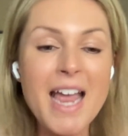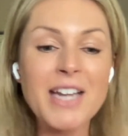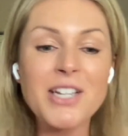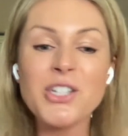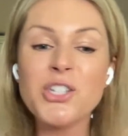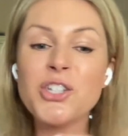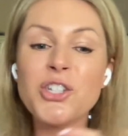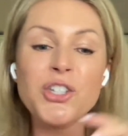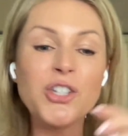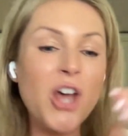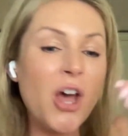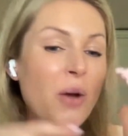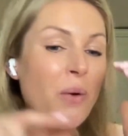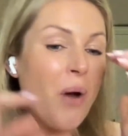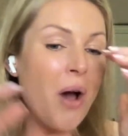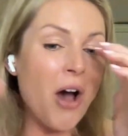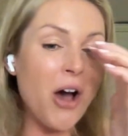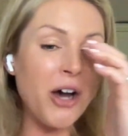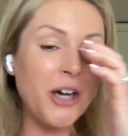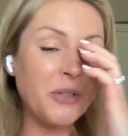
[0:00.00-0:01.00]
It's so
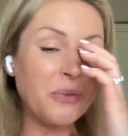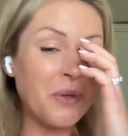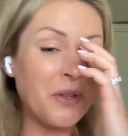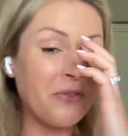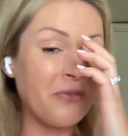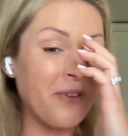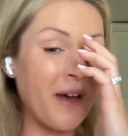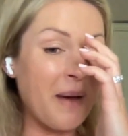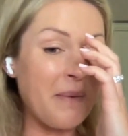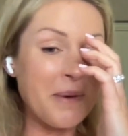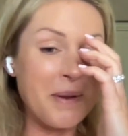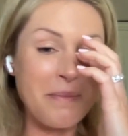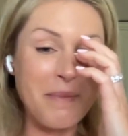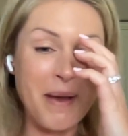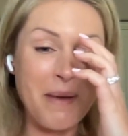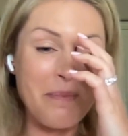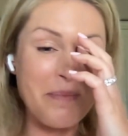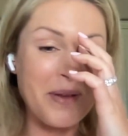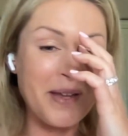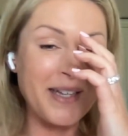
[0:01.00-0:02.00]
hard with family
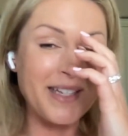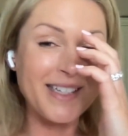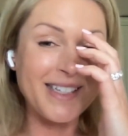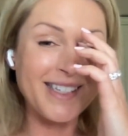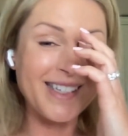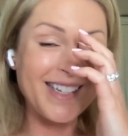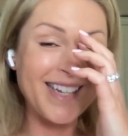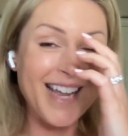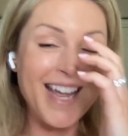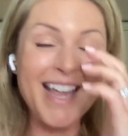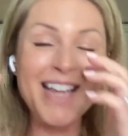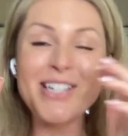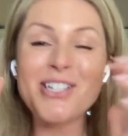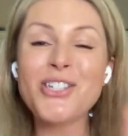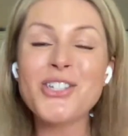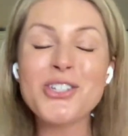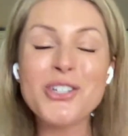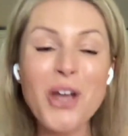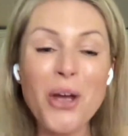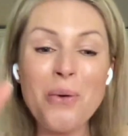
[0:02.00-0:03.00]
members. It's
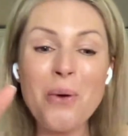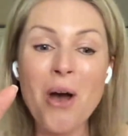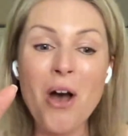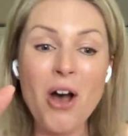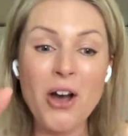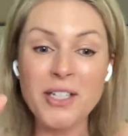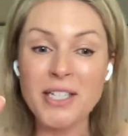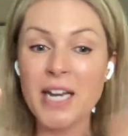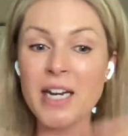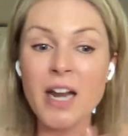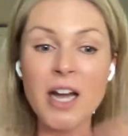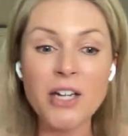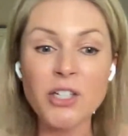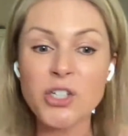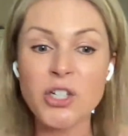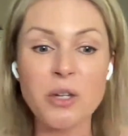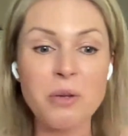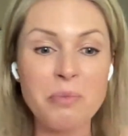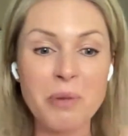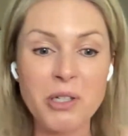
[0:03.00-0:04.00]
so hard. And I
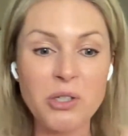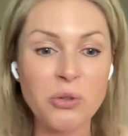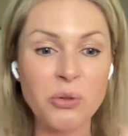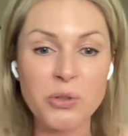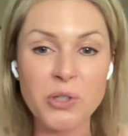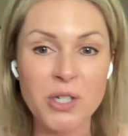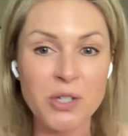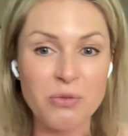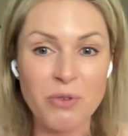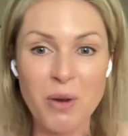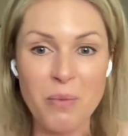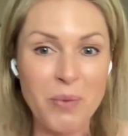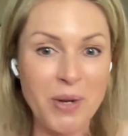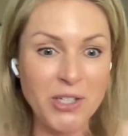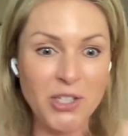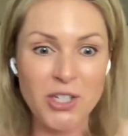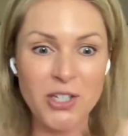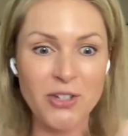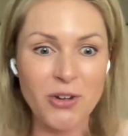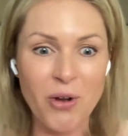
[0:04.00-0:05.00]
do my daughter's room when
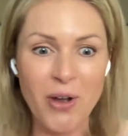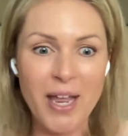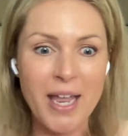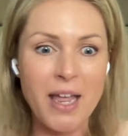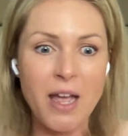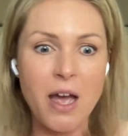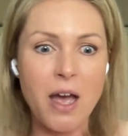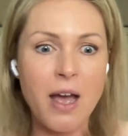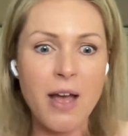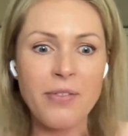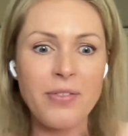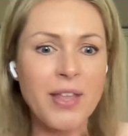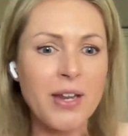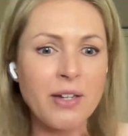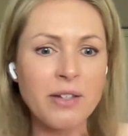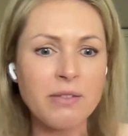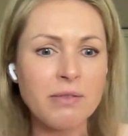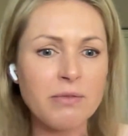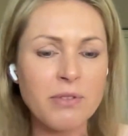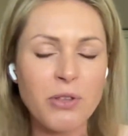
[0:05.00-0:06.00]
she's not here. And
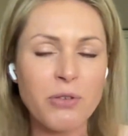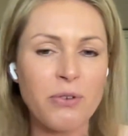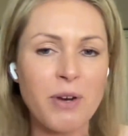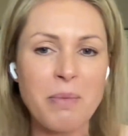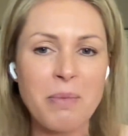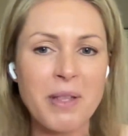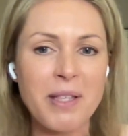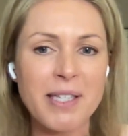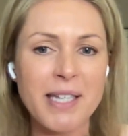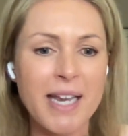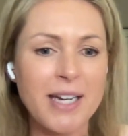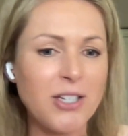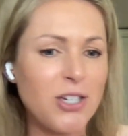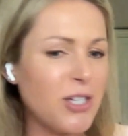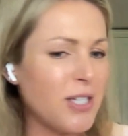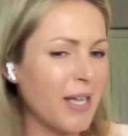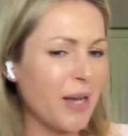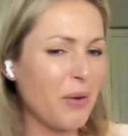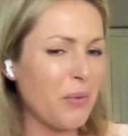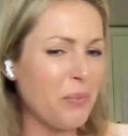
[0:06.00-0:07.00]
then 3 months later,
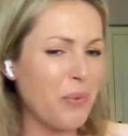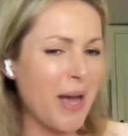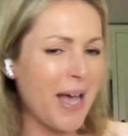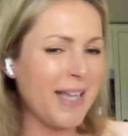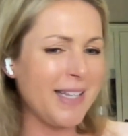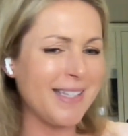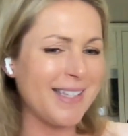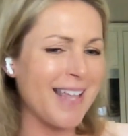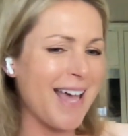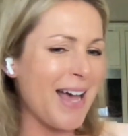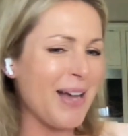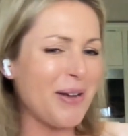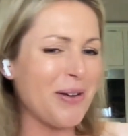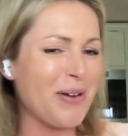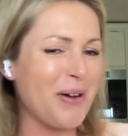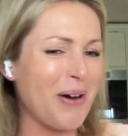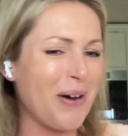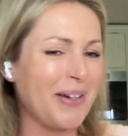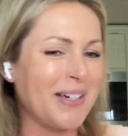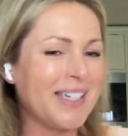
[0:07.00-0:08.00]
she's like, where's that
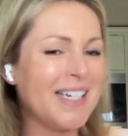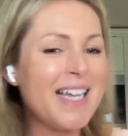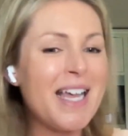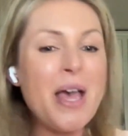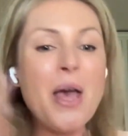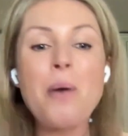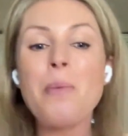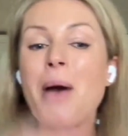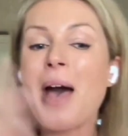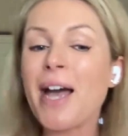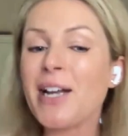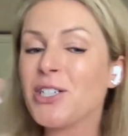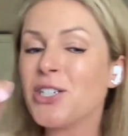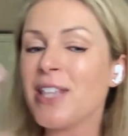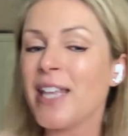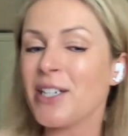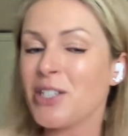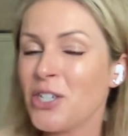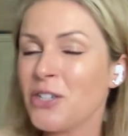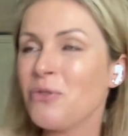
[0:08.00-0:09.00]
gone? But
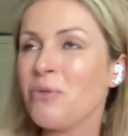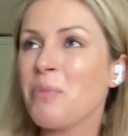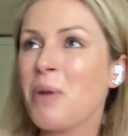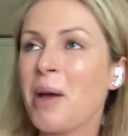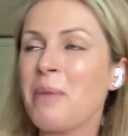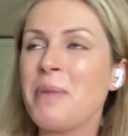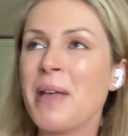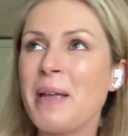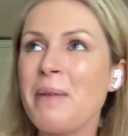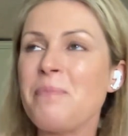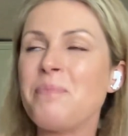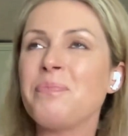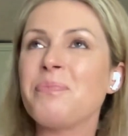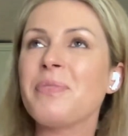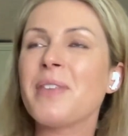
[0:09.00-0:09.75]
actually, that does remind me,